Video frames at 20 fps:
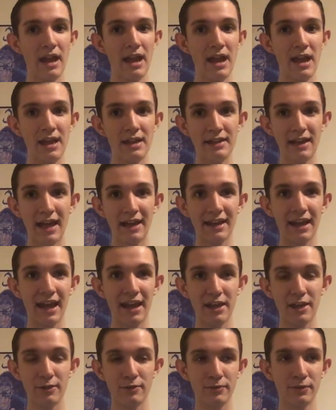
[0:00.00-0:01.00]
And that
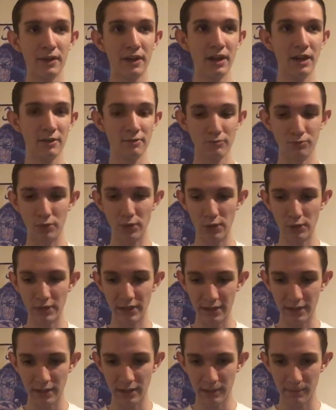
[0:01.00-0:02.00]
kind of
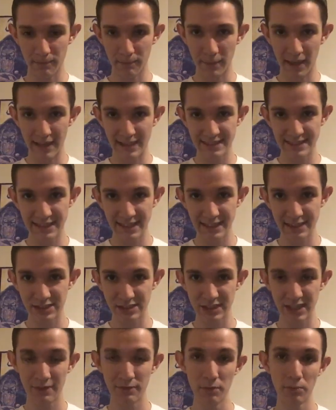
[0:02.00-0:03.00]
really makes
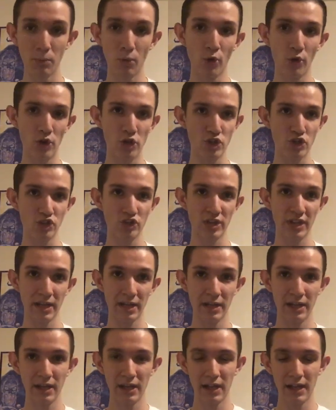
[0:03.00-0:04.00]
things even more
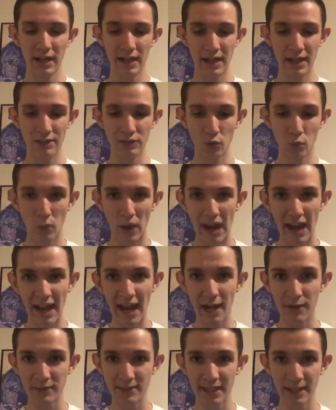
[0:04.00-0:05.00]
interesting. And the way
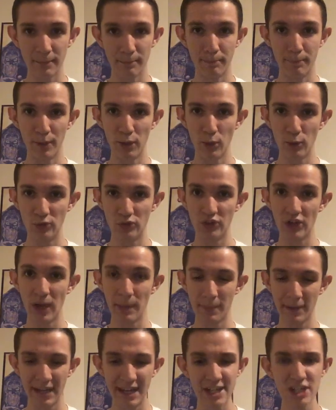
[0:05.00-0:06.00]
everything builds
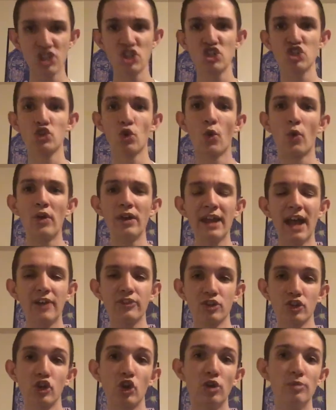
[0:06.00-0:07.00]
up. Each story
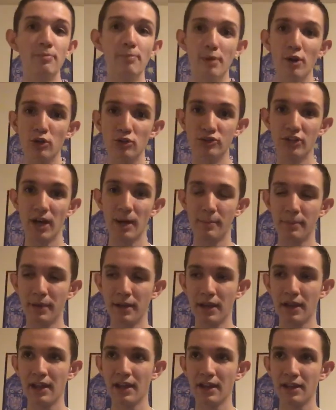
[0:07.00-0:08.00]
has a good build-up.
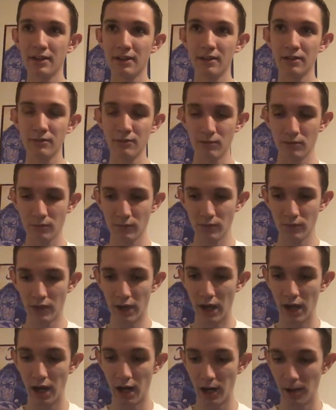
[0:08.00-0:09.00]

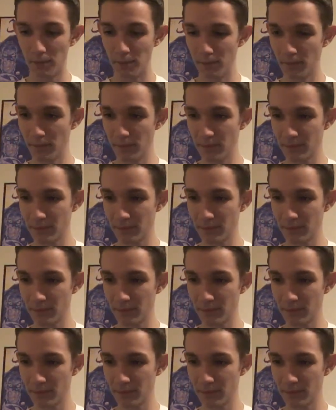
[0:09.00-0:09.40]
How